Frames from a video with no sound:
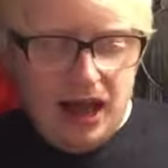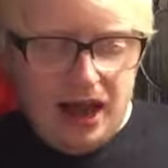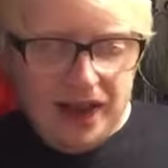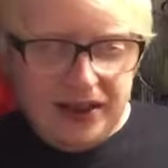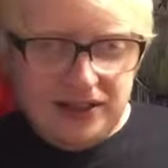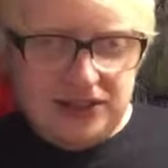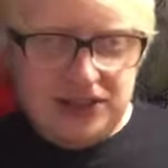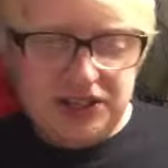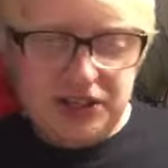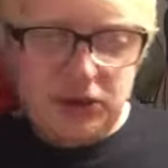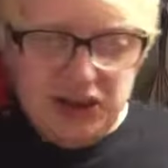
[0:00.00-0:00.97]
And
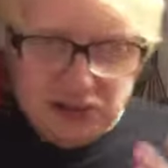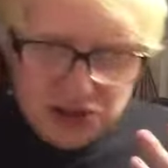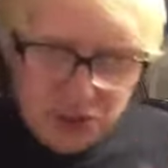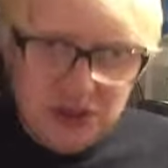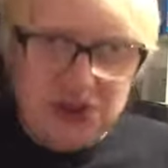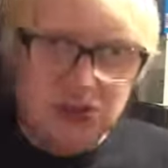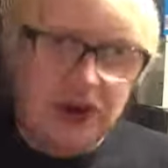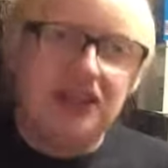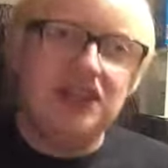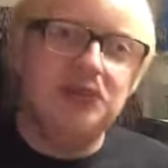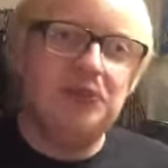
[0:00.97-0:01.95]
when I was coming to
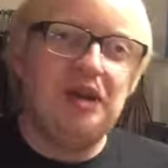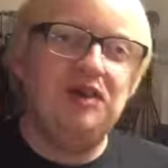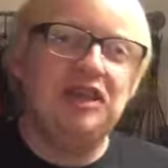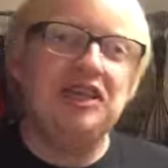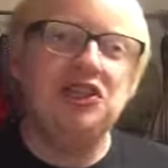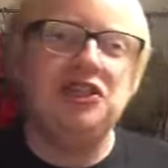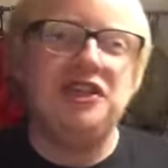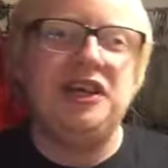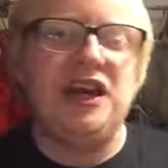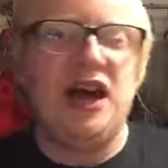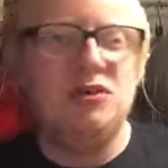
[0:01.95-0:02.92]
rate this beer
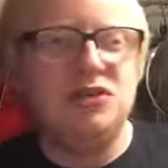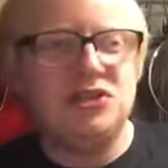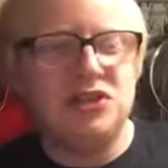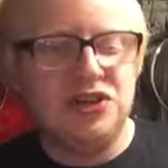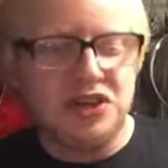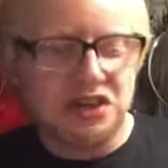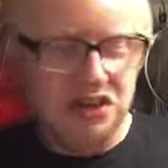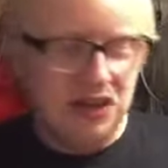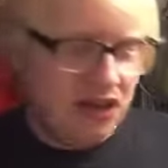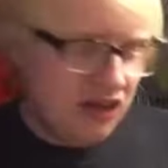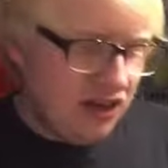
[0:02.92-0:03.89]
initially, I was like,
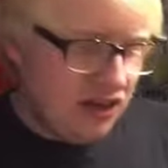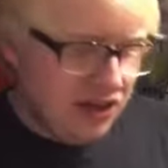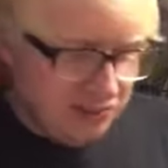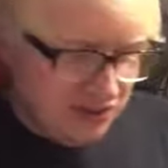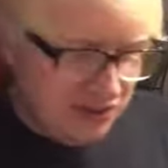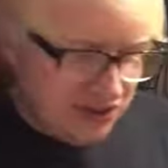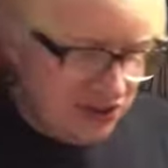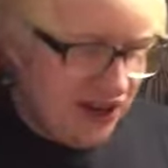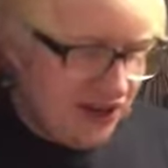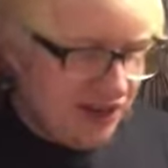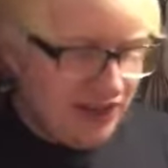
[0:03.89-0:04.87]
because
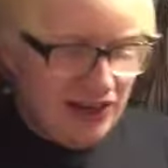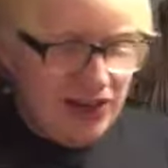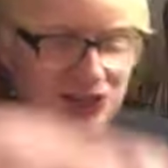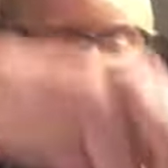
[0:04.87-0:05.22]
I